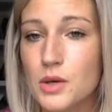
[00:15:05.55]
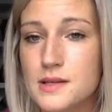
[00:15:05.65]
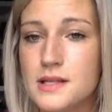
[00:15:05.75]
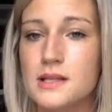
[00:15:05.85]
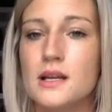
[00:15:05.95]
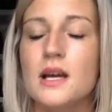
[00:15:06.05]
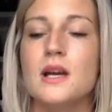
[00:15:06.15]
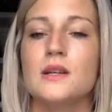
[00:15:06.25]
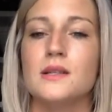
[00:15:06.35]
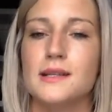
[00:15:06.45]
person
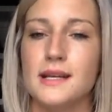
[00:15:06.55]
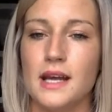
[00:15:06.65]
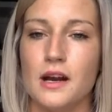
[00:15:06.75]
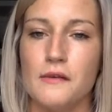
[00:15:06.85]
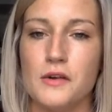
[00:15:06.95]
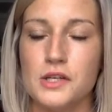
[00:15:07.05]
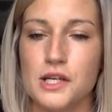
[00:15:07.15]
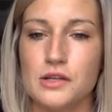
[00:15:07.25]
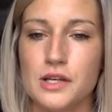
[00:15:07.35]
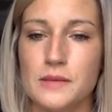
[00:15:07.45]
to take care of her
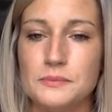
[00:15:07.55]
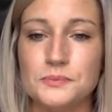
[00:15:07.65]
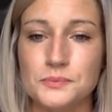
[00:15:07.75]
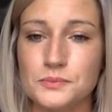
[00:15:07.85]
children.